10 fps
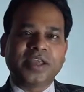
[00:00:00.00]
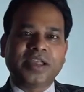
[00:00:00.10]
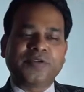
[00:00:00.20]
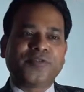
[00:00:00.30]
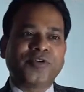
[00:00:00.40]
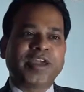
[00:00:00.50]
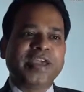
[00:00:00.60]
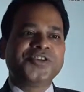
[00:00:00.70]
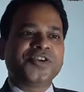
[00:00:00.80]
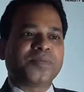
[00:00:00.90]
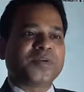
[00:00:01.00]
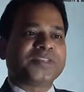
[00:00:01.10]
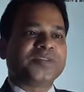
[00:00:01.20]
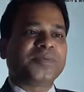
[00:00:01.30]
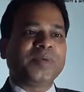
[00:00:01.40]
Like for HR
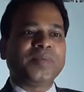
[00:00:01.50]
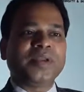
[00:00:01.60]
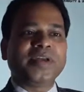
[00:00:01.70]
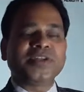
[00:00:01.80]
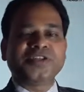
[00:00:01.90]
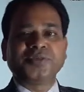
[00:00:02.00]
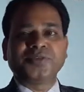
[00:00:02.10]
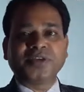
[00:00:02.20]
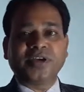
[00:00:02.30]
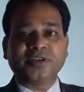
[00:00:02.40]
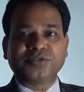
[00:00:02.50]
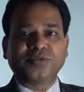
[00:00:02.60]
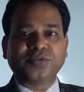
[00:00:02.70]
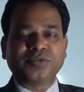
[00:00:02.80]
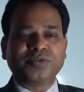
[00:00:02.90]
person, people leaderships
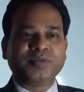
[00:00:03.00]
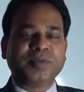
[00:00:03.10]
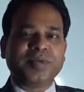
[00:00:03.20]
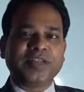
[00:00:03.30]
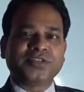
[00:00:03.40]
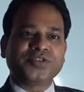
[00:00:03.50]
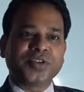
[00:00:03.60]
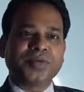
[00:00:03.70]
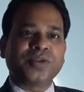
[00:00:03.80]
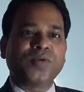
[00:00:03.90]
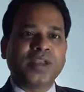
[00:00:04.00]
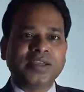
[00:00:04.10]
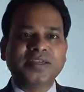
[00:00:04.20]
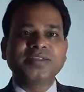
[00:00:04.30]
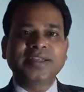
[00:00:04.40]
would be very suitable
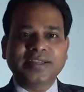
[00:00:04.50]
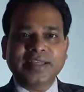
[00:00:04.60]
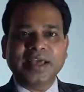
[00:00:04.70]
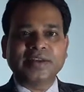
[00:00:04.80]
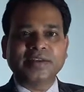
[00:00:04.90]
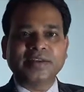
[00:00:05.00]
qualities like that.